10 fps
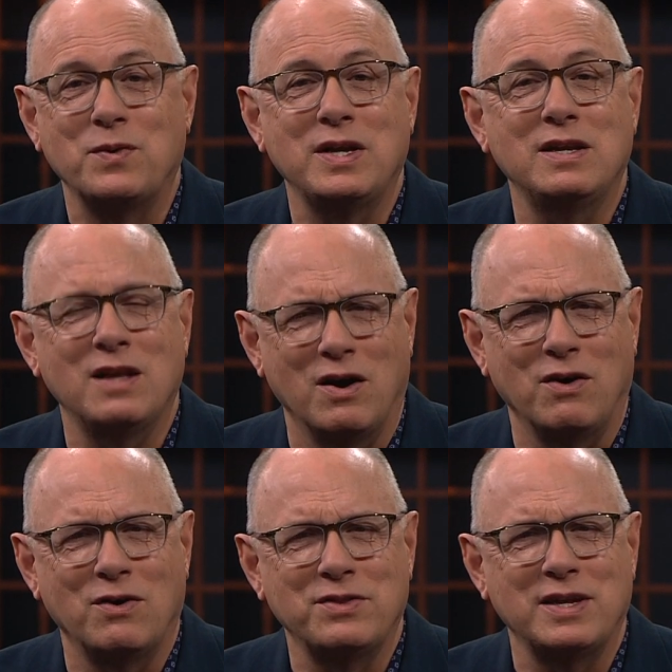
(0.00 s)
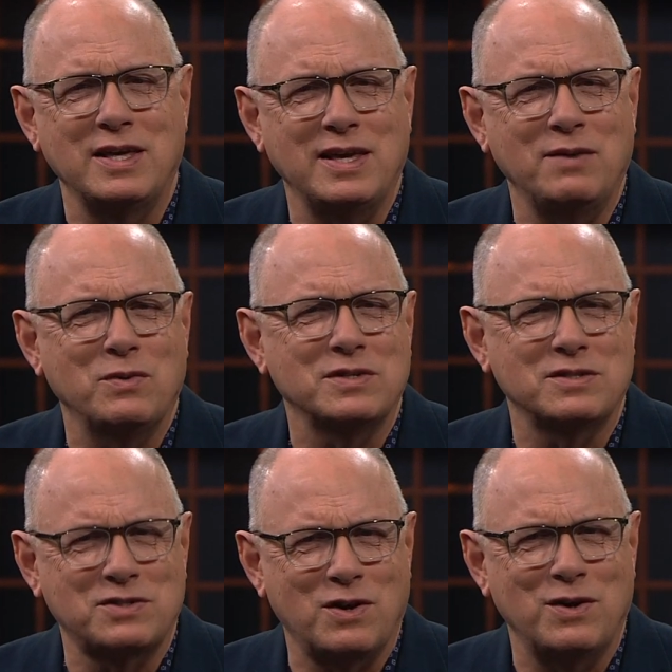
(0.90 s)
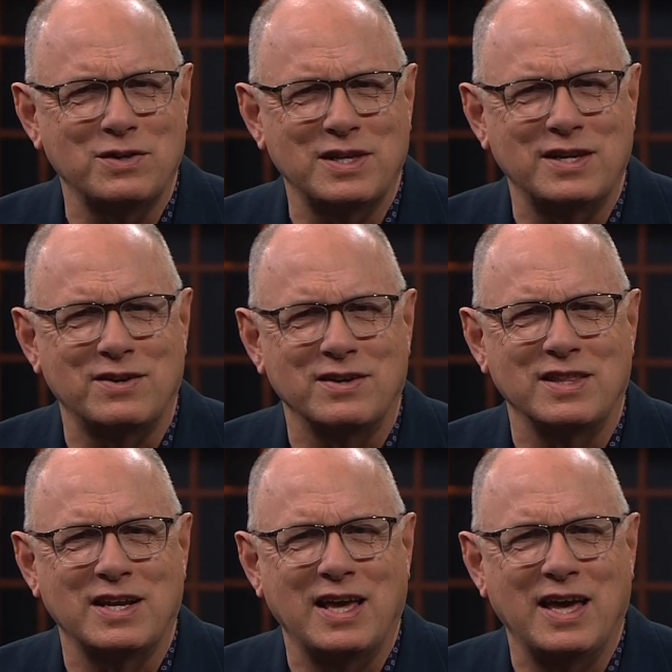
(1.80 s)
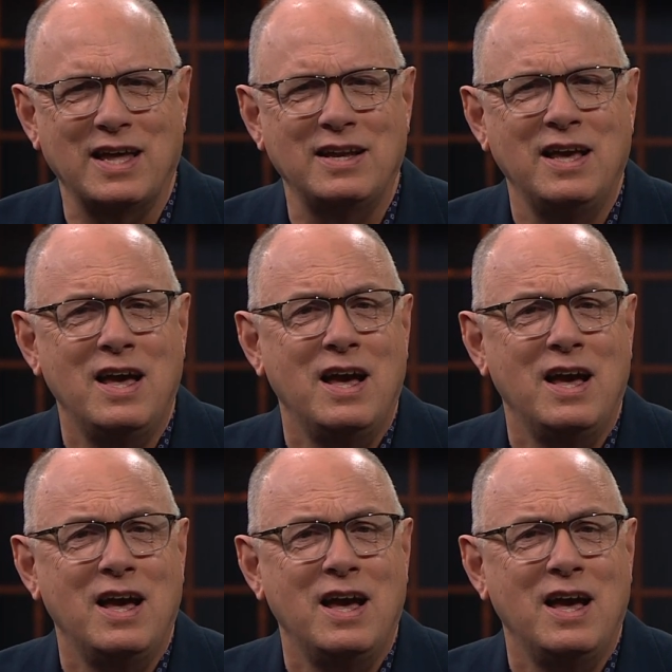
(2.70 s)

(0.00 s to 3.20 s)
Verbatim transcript: We know that he was a strong leader, that he had